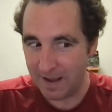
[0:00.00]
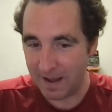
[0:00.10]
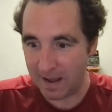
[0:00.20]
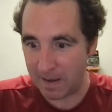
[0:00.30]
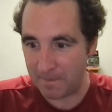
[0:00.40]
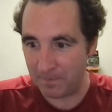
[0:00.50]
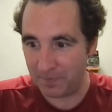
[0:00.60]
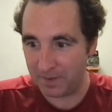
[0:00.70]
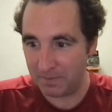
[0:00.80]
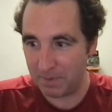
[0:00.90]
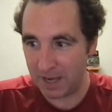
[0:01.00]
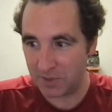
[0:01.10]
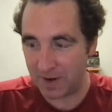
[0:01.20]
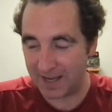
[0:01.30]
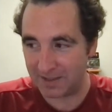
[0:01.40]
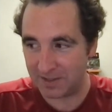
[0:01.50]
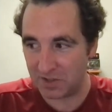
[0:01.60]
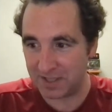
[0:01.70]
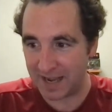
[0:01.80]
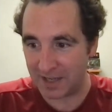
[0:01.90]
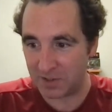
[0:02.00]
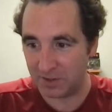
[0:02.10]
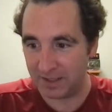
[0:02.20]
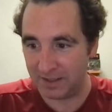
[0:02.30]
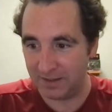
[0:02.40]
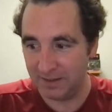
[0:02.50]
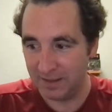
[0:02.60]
PageRank doesn't actually